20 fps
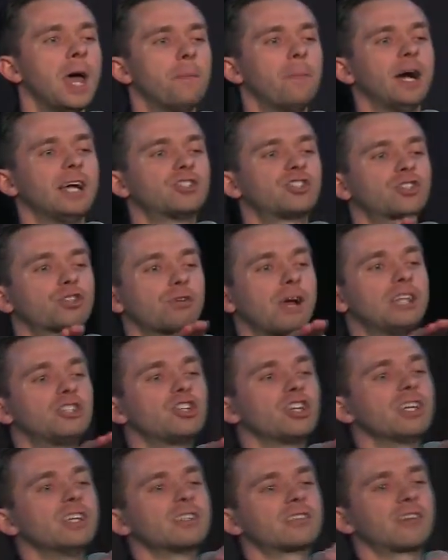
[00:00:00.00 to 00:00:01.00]
by
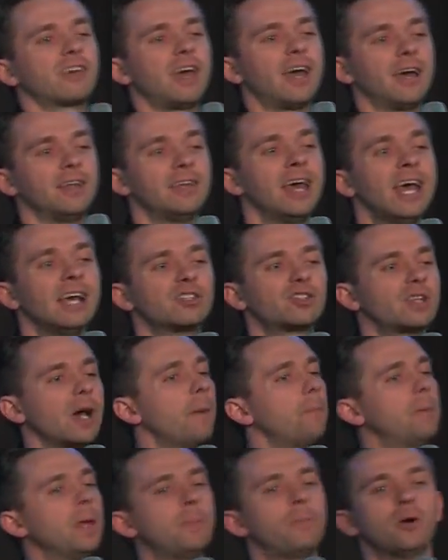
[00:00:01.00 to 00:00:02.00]
stretching his hand.
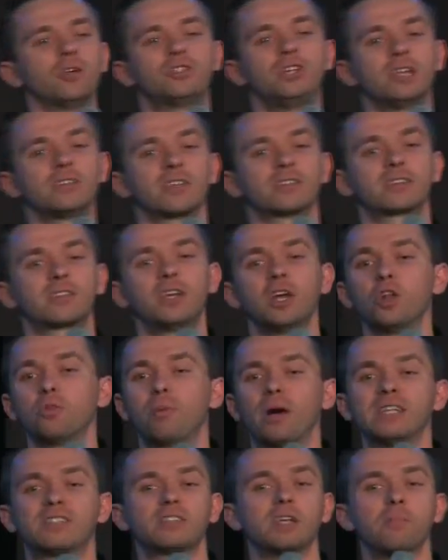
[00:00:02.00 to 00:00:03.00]
Some people Jesus healed
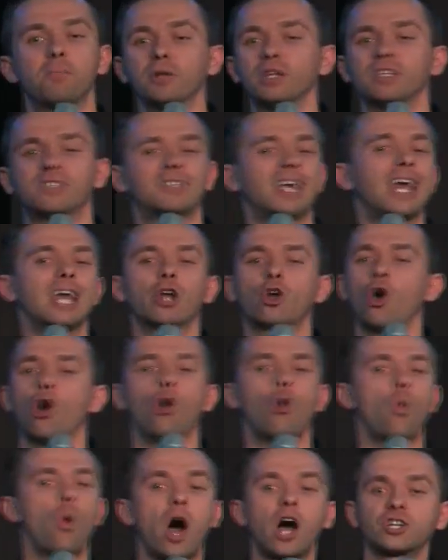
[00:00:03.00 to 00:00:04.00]
by simply saying,
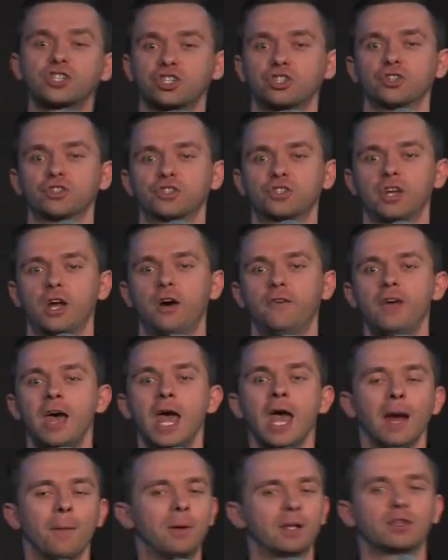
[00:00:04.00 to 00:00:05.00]
go wash
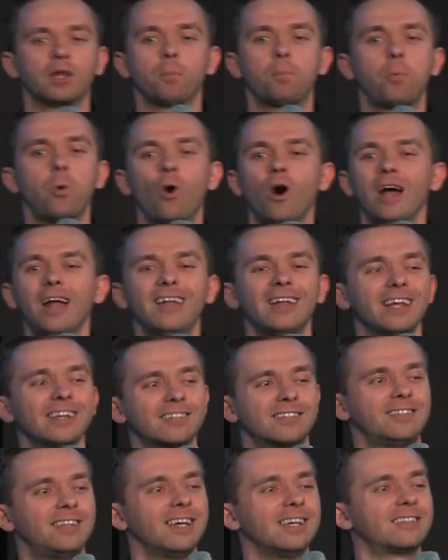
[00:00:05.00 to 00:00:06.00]
yourself. But the point
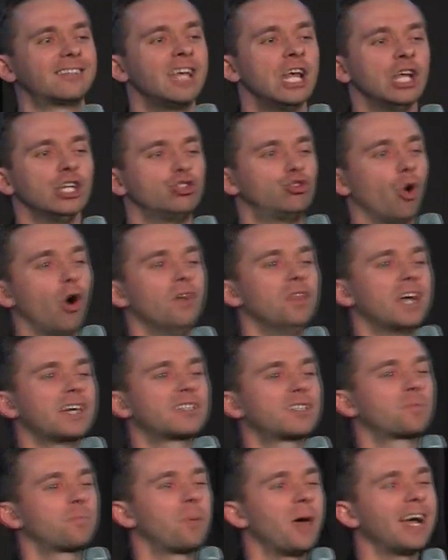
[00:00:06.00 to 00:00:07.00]
is this, don't
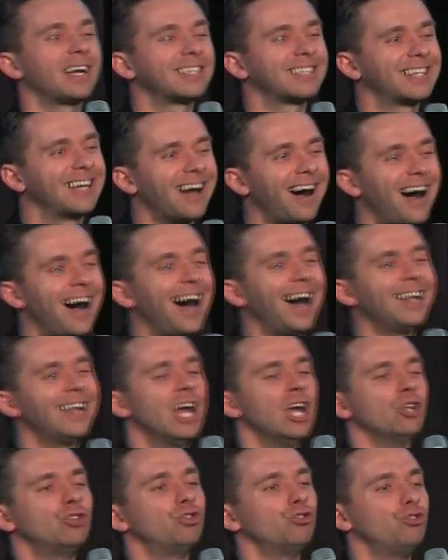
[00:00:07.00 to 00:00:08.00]
expect God
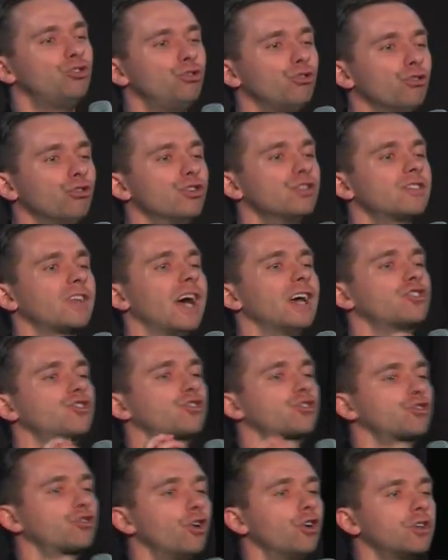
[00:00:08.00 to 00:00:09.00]
to use a
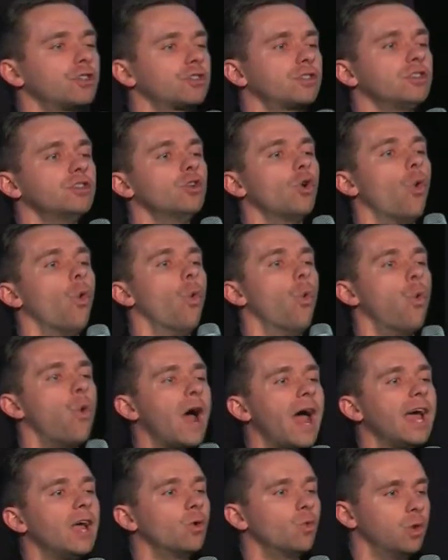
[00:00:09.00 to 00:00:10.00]
certain
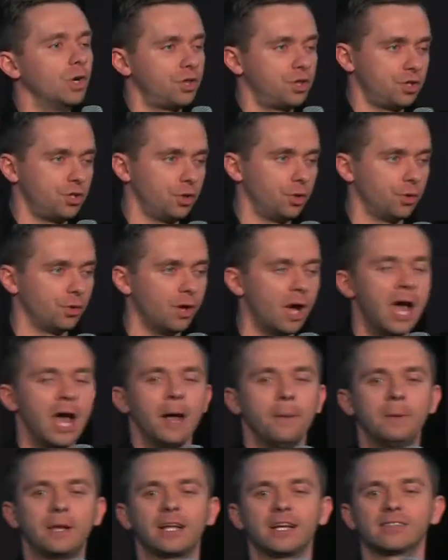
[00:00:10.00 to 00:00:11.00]
way with you.
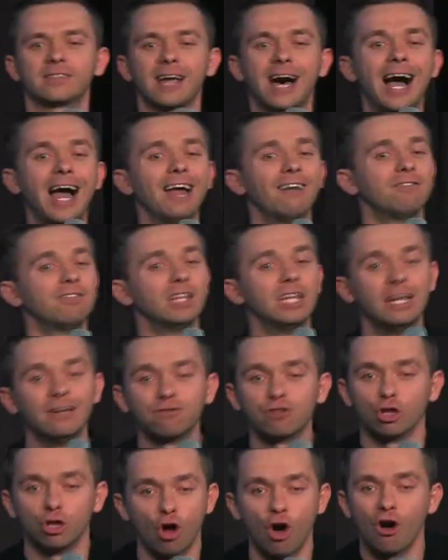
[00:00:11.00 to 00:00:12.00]
Because I've
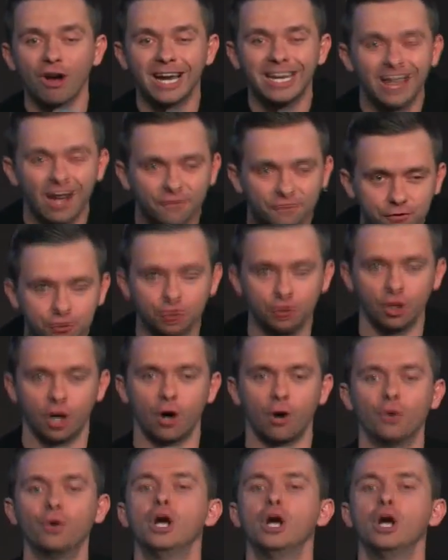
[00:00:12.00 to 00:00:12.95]
lived long enough to know,